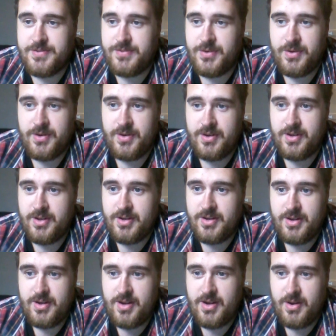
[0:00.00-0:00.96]
of all,
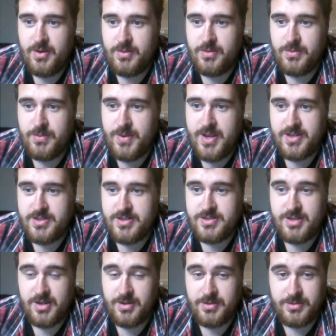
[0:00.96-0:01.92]
we are
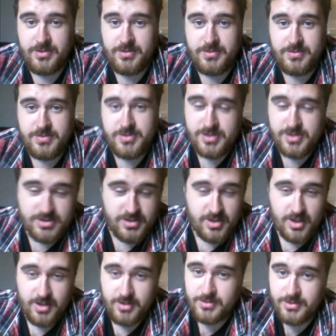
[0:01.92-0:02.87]
so
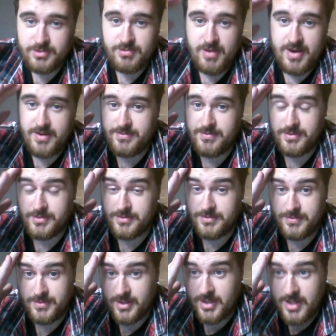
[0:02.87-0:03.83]
grateful
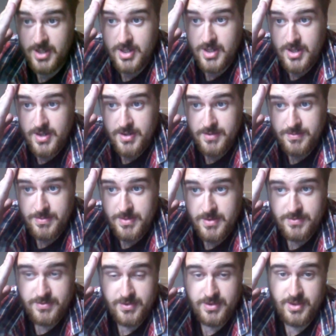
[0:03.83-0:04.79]
for
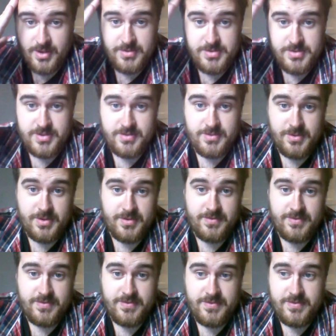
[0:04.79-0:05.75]
those who
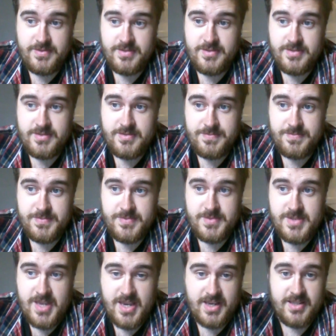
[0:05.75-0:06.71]
have
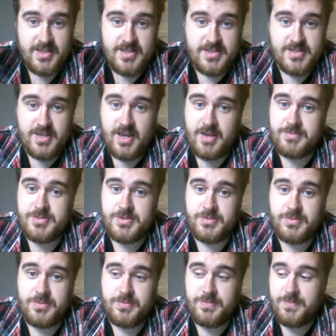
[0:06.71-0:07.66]
taken the time
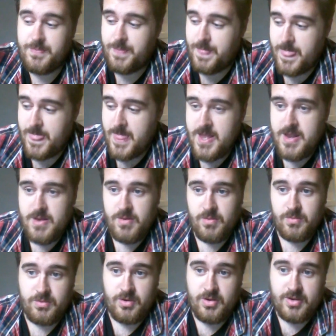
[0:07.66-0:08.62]
to
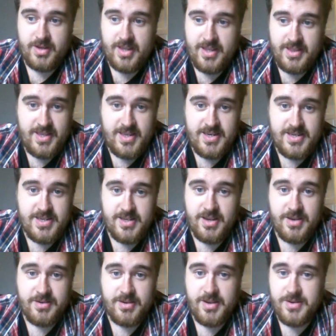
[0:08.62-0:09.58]
look at the
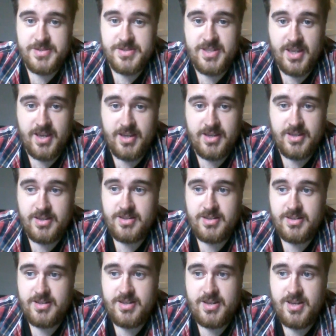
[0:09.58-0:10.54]
Indiegogo site
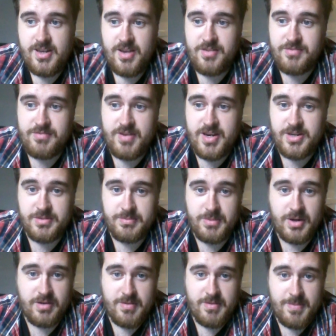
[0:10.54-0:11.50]
and read up
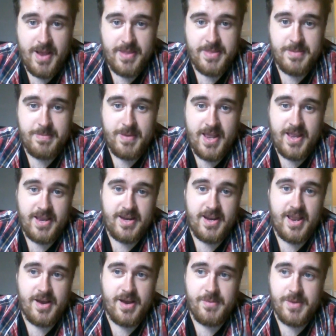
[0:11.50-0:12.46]
more about the play
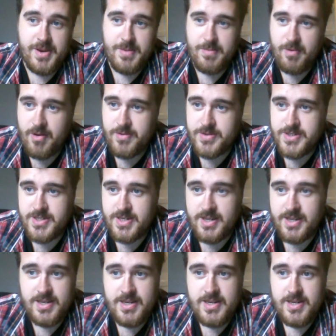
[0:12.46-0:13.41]
and how we approached it.